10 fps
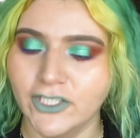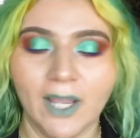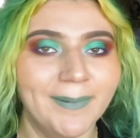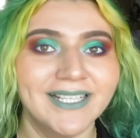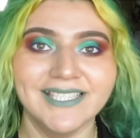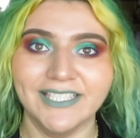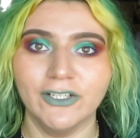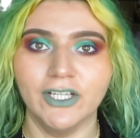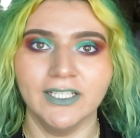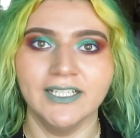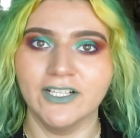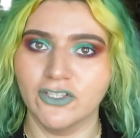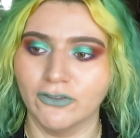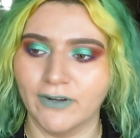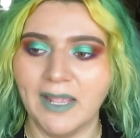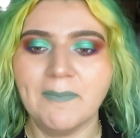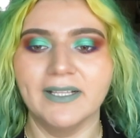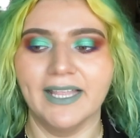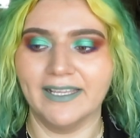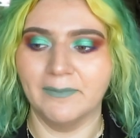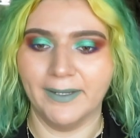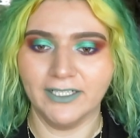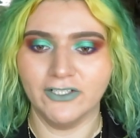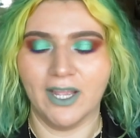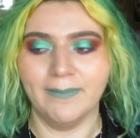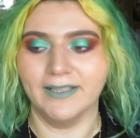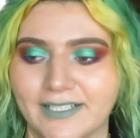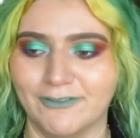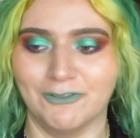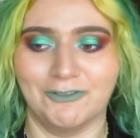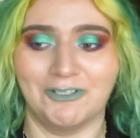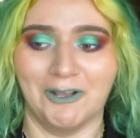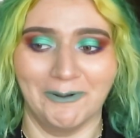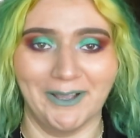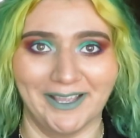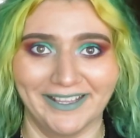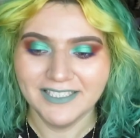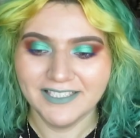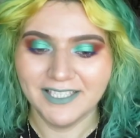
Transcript: Jopping is still good in its own right, but like compared to Jopping, this is so good.